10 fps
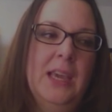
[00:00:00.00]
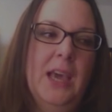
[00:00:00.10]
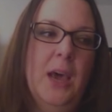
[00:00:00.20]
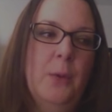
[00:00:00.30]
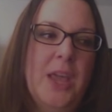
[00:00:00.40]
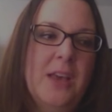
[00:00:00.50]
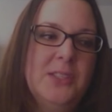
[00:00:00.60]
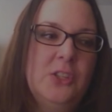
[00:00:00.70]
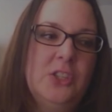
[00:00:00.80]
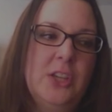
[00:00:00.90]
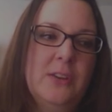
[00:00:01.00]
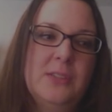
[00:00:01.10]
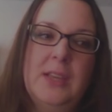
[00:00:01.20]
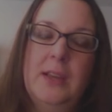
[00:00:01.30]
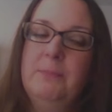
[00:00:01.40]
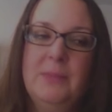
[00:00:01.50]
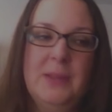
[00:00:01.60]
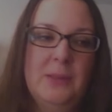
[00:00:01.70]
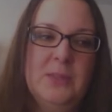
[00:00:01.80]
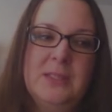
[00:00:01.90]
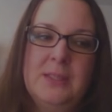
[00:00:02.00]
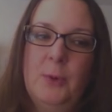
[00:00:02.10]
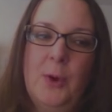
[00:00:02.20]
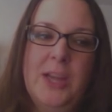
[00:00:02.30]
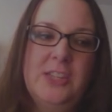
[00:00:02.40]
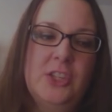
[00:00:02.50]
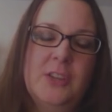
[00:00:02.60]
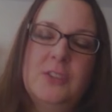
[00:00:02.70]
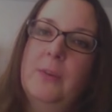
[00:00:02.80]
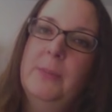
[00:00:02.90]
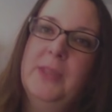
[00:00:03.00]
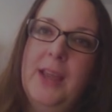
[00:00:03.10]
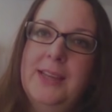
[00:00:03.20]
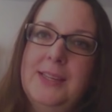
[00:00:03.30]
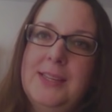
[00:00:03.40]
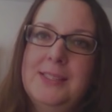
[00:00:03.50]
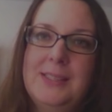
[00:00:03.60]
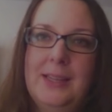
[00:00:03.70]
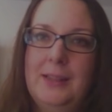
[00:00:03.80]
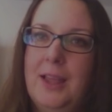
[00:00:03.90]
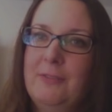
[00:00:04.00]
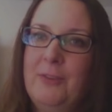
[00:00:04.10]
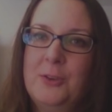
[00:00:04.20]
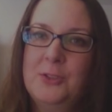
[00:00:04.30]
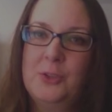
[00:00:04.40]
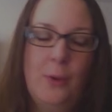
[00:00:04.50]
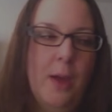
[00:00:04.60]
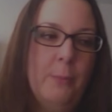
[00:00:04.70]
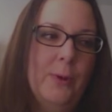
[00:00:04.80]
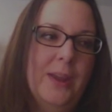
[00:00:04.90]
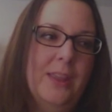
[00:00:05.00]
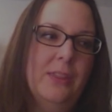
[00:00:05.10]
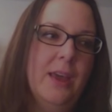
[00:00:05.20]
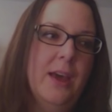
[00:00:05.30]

Uh, we also chose um, some great shows from the 90s that a lot of folks grew up with.